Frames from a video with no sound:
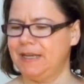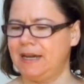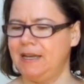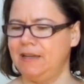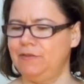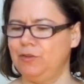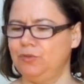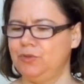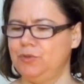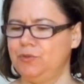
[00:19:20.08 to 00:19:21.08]
I have
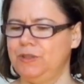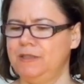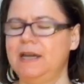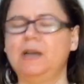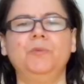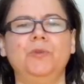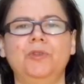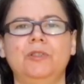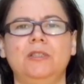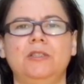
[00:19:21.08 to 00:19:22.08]
not noted down
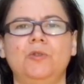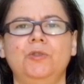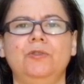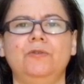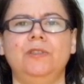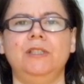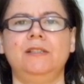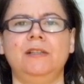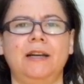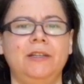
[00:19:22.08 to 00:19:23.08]
what sort of
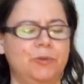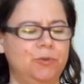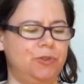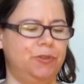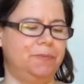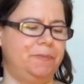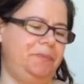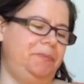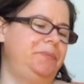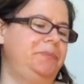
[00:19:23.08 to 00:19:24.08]
needle I used.
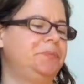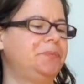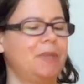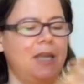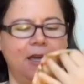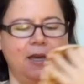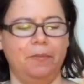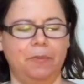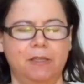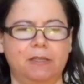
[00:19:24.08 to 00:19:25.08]

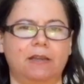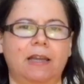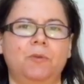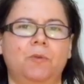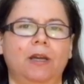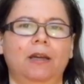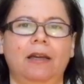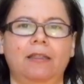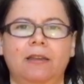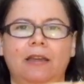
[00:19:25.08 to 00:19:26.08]
But anyway,
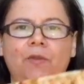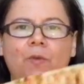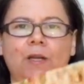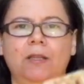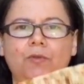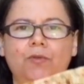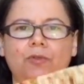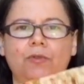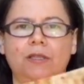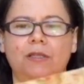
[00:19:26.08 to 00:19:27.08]
I think everyone
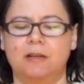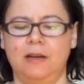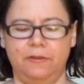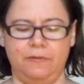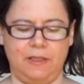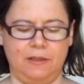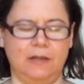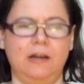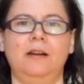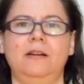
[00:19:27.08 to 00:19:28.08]
knows this scarf, and
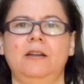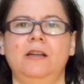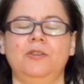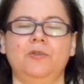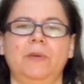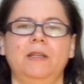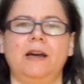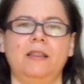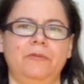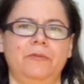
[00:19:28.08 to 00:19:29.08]
there are so many
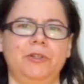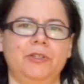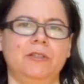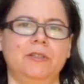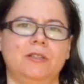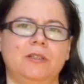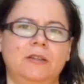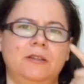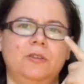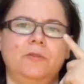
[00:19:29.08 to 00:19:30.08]
other versions
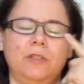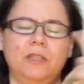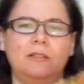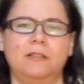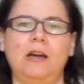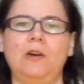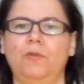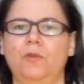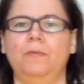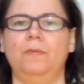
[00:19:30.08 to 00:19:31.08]
of this now
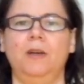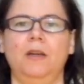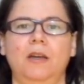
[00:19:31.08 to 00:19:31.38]
from,